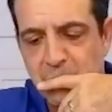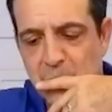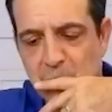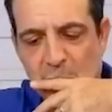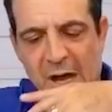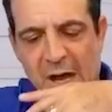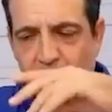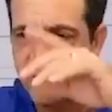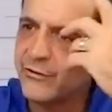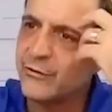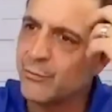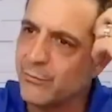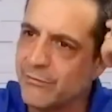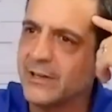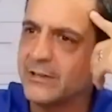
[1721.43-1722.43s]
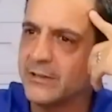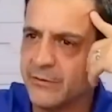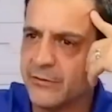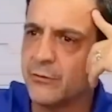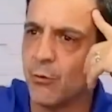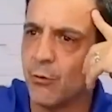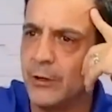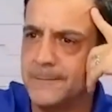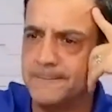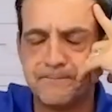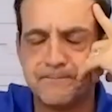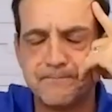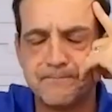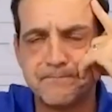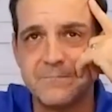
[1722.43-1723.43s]
I was just reflective of a story.
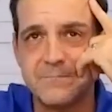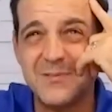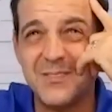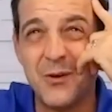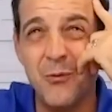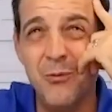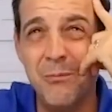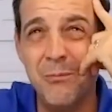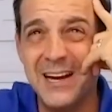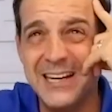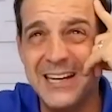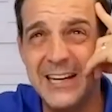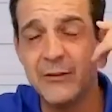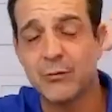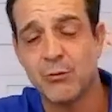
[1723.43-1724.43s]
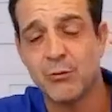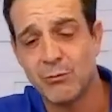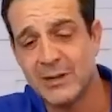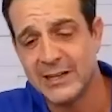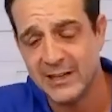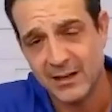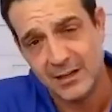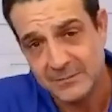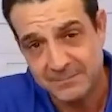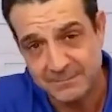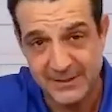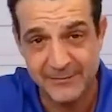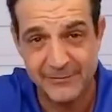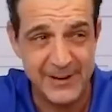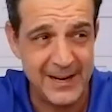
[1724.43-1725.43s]
When my kids were really young,
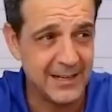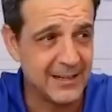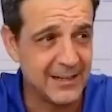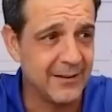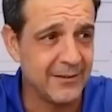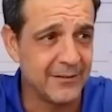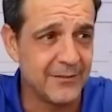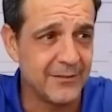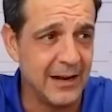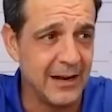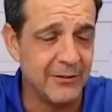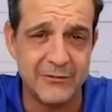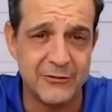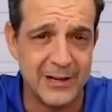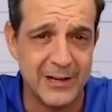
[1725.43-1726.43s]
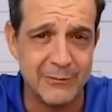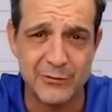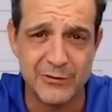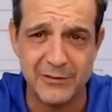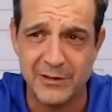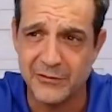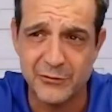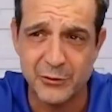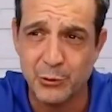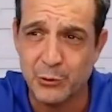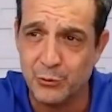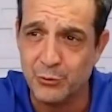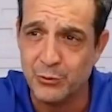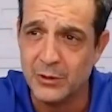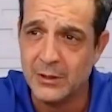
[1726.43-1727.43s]
in fact, I, I don't think James was even in
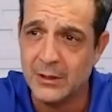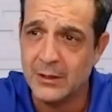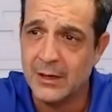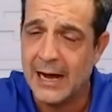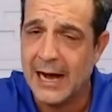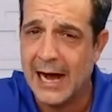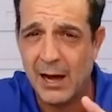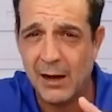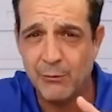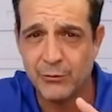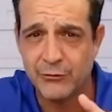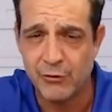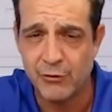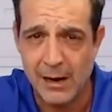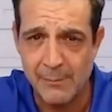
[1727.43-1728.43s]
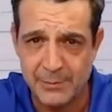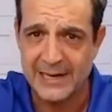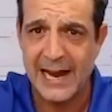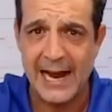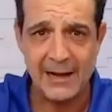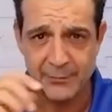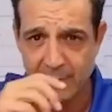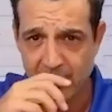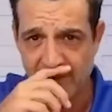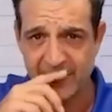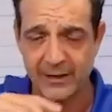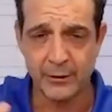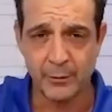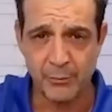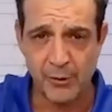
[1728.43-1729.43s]
school. I was dropping Catherine off at a
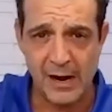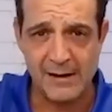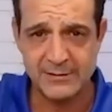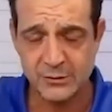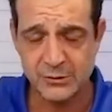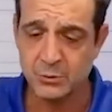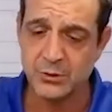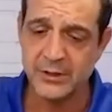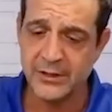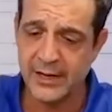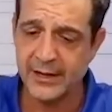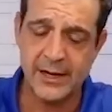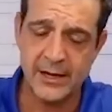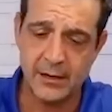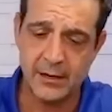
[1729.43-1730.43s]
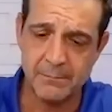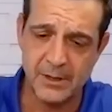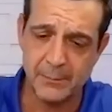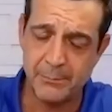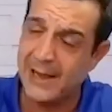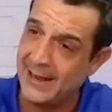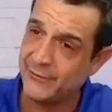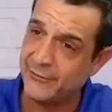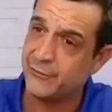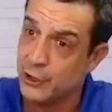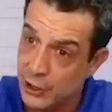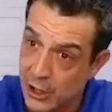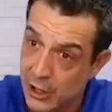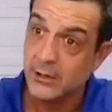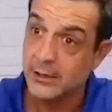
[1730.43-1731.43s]
little private school, and they had a, a pastor,
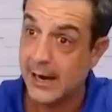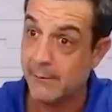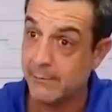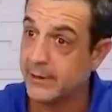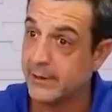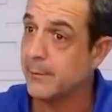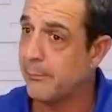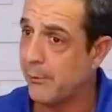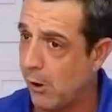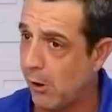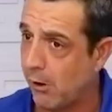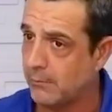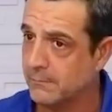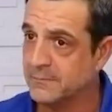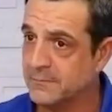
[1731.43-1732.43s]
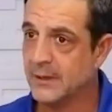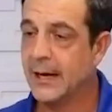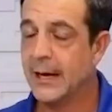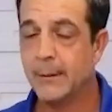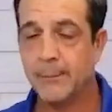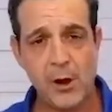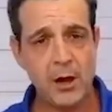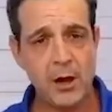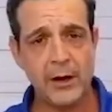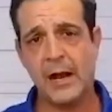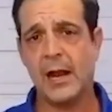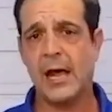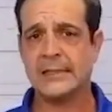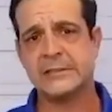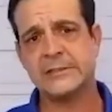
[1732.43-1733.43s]
young guy by the name Paul. And Paul and I
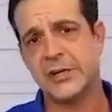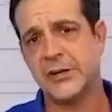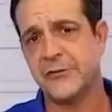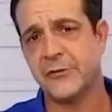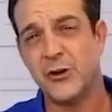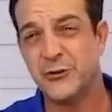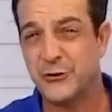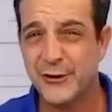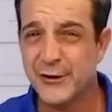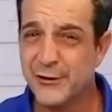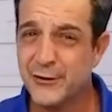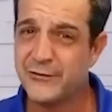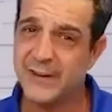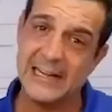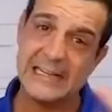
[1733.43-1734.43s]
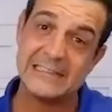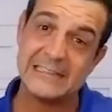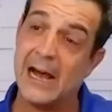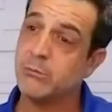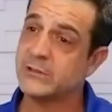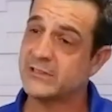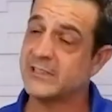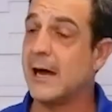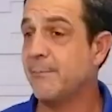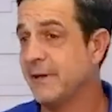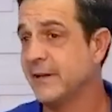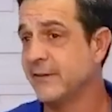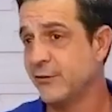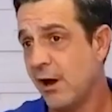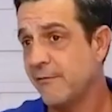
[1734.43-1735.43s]
liked each other. And on Tuesdays, I would stop in
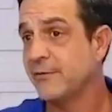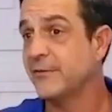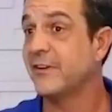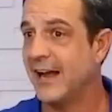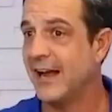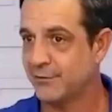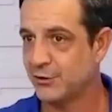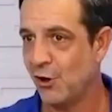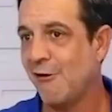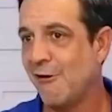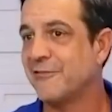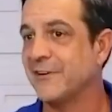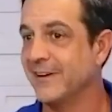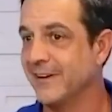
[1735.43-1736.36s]
his office and have coffee,